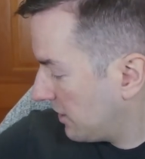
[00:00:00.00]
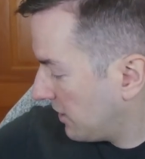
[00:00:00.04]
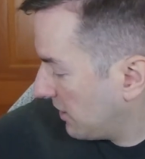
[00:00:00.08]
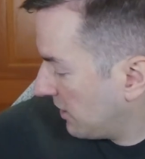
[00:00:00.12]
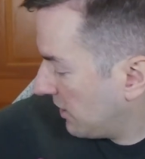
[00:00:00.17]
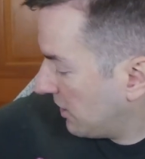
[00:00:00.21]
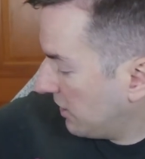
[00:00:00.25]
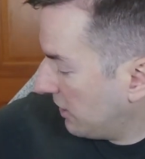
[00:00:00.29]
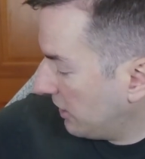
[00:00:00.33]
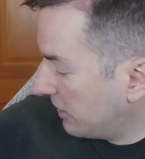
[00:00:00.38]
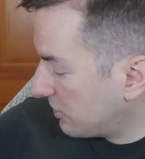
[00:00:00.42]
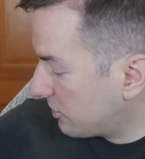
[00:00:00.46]

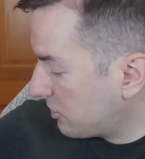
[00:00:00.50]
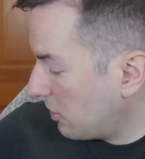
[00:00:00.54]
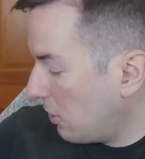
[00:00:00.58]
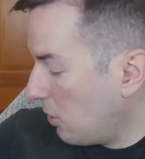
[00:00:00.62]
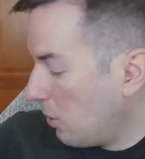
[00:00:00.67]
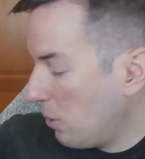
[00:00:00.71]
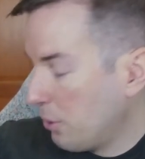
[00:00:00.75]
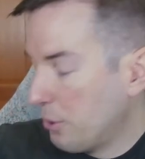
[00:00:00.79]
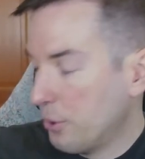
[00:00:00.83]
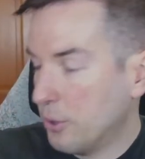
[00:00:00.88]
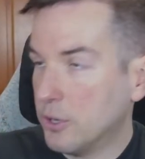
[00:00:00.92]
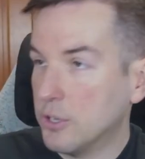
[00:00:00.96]
So
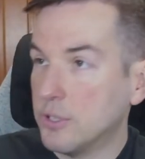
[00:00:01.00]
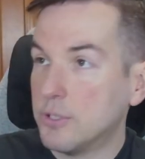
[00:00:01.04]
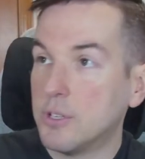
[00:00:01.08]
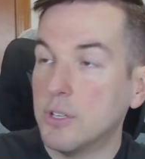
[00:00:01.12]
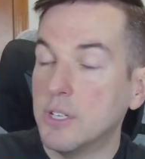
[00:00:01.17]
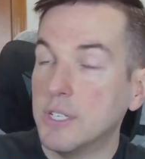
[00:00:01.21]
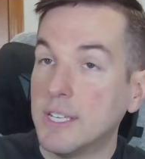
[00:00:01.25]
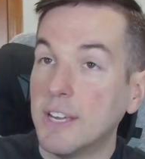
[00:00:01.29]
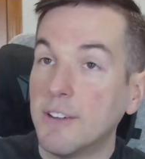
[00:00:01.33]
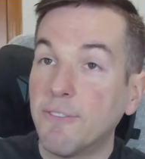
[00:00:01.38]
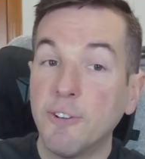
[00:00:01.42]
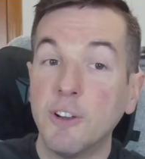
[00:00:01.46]
there's
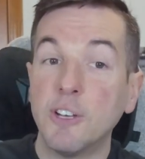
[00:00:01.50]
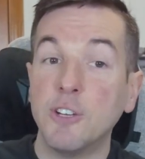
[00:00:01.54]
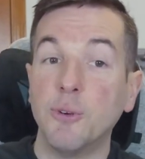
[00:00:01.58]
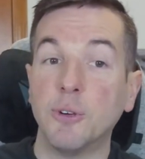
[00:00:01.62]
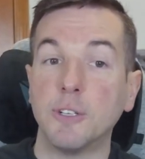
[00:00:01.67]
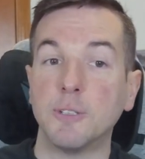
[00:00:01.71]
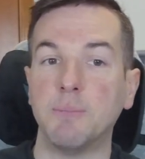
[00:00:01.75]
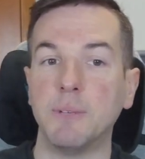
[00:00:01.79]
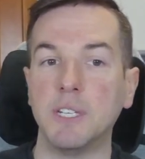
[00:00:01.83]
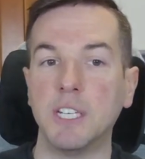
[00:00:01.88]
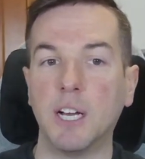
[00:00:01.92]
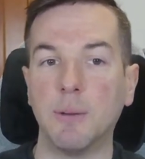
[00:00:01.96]
different
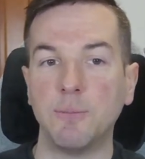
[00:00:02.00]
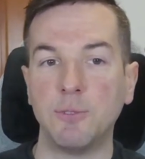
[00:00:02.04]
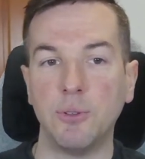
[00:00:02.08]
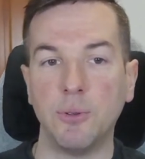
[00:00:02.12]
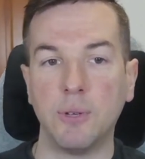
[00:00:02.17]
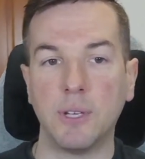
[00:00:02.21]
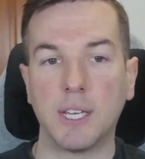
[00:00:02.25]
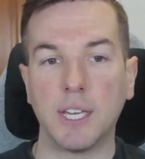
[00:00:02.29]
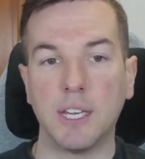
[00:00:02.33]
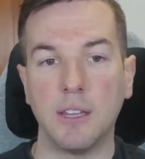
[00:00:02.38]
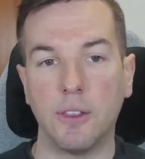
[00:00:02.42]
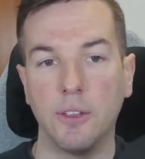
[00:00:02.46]
USB hubs you can
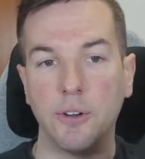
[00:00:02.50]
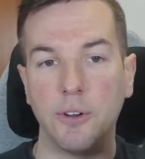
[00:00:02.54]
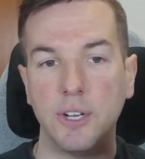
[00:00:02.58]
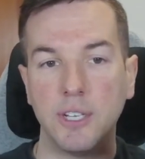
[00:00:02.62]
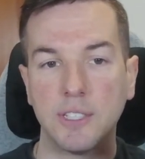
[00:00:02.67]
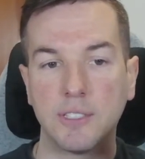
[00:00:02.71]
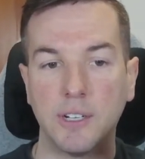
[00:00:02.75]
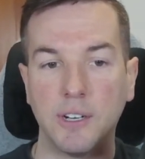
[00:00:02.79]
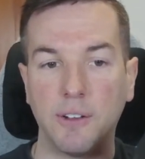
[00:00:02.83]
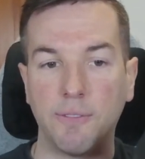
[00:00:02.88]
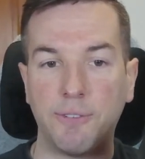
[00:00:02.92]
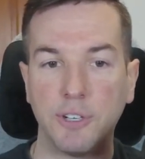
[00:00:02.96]
get. There is an
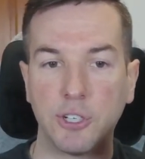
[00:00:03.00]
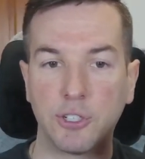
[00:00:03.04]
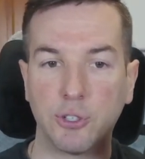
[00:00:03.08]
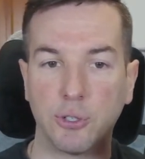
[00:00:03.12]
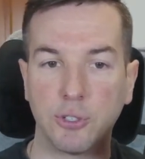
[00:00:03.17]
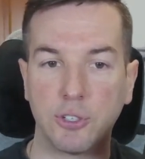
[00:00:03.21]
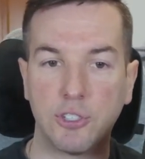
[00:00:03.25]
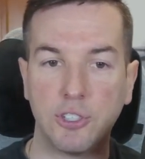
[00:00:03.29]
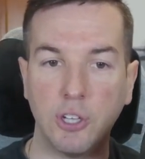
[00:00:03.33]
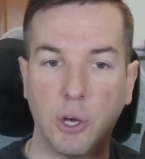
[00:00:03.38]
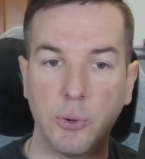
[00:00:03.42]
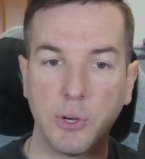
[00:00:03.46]
official
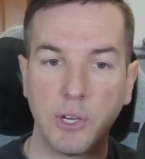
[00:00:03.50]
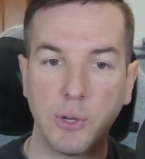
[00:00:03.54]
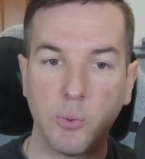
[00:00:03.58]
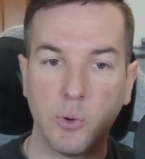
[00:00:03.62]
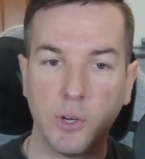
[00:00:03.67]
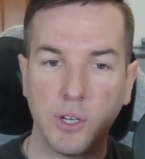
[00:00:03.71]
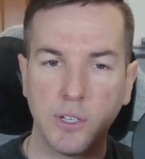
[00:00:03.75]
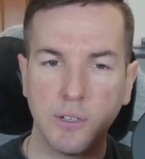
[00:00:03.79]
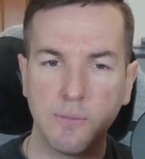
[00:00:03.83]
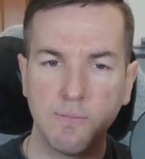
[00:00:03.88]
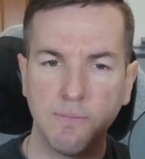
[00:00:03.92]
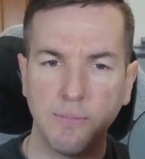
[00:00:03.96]
Sony
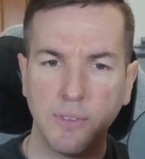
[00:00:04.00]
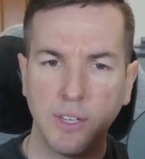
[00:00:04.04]
one.